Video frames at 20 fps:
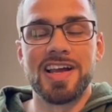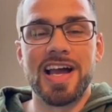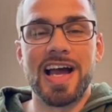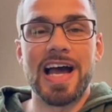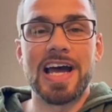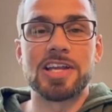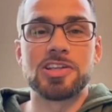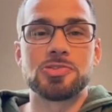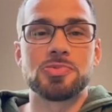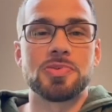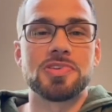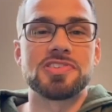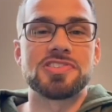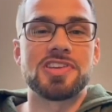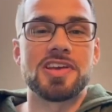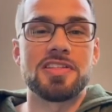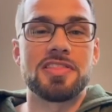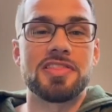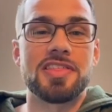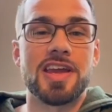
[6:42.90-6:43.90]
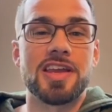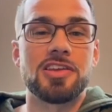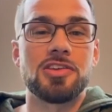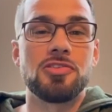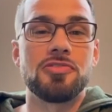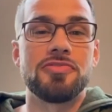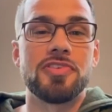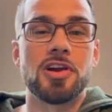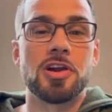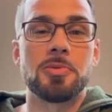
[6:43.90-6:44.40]
I just want to say thank you
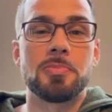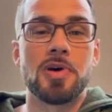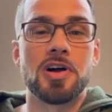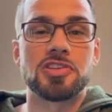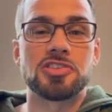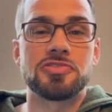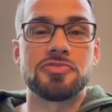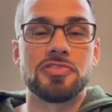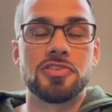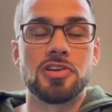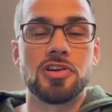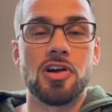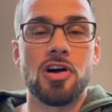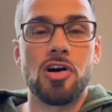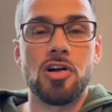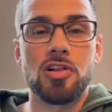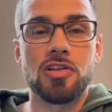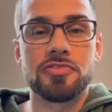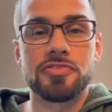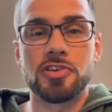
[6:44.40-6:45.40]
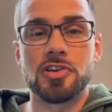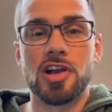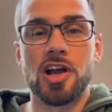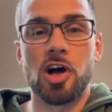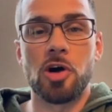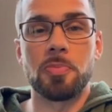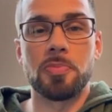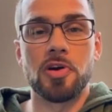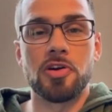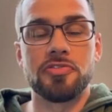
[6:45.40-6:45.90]
very much for all of your
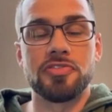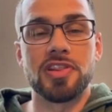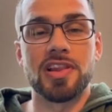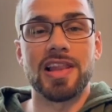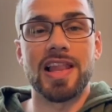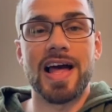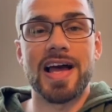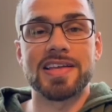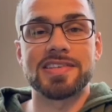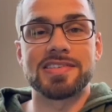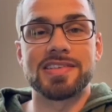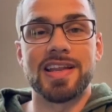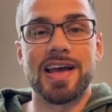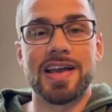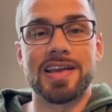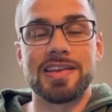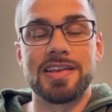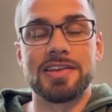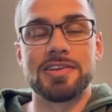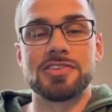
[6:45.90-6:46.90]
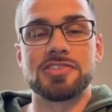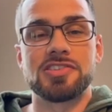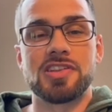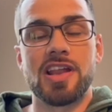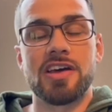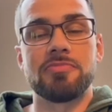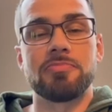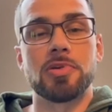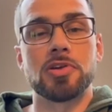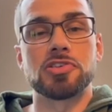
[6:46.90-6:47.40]
help over the last 9 years
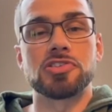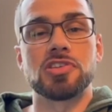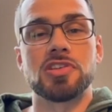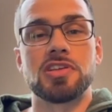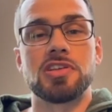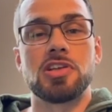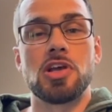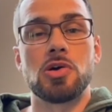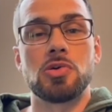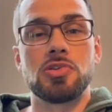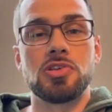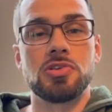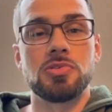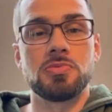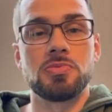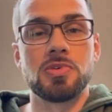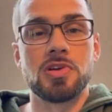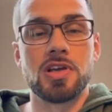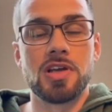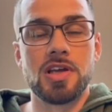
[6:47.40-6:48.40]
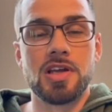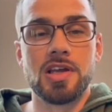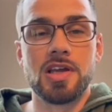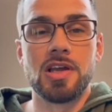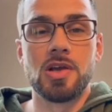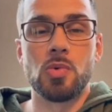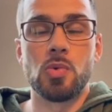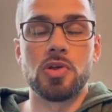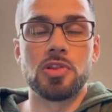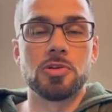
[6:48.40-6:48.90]
that I've personally known you,
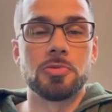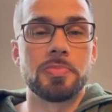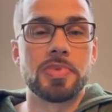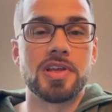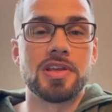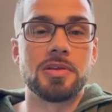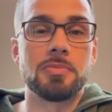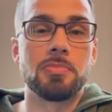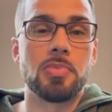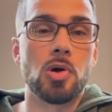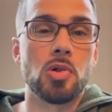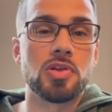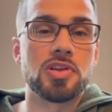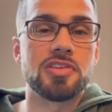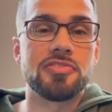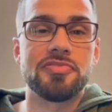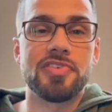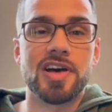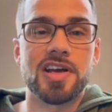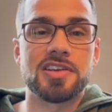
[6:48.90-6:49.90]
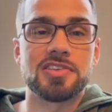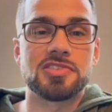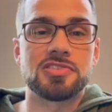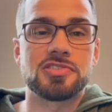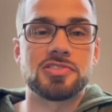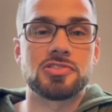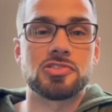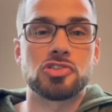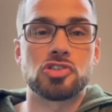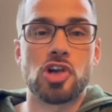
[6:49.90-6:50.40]
whether it be bowling
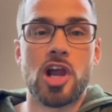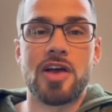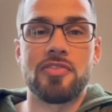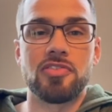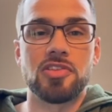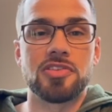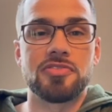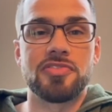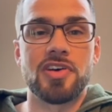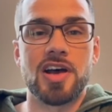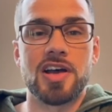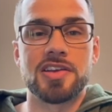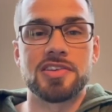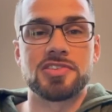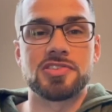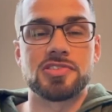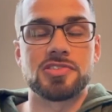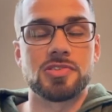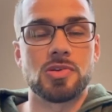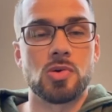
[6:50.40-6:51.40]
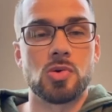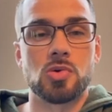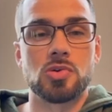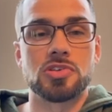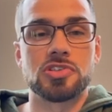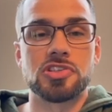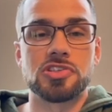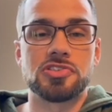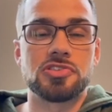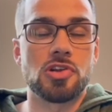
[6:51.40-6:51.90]
advice, travel advice, or
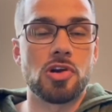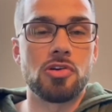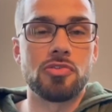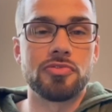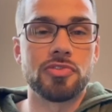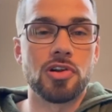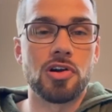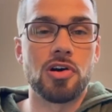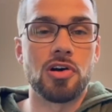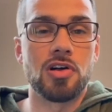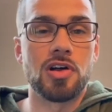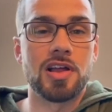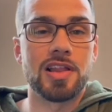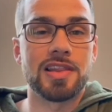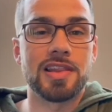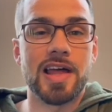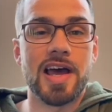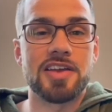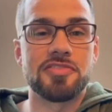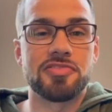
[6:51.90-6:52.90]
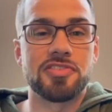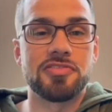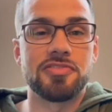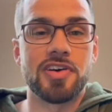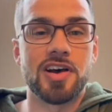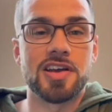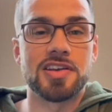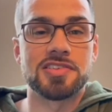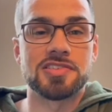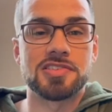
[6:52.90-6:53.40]
just overall life
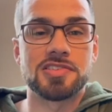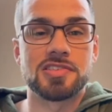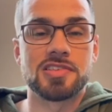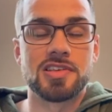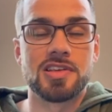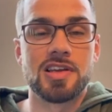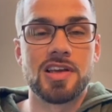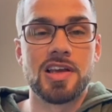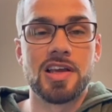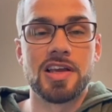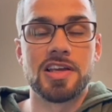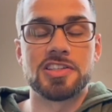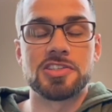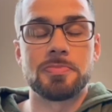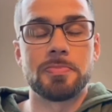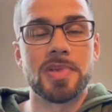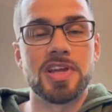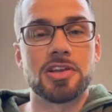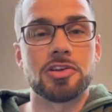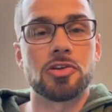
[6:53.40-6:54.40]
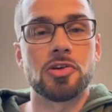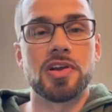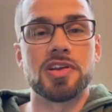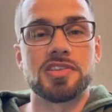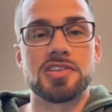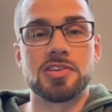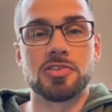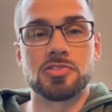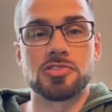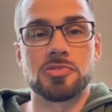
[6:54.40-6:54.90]
advice. It's meant a great
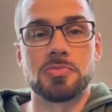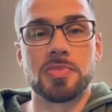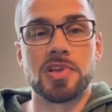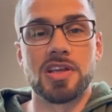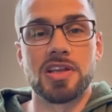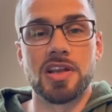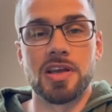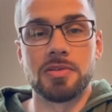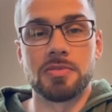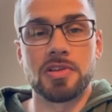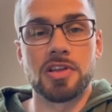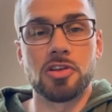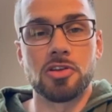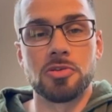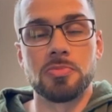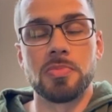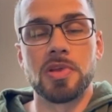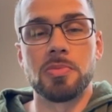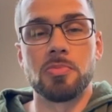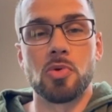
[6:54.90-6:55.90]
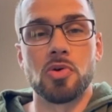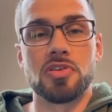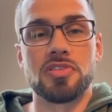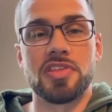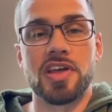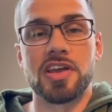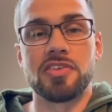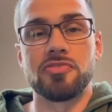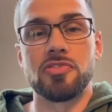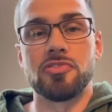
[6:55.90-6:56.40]
deal to me, and I couldn't be more
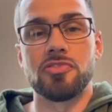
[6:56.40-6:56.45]
thankful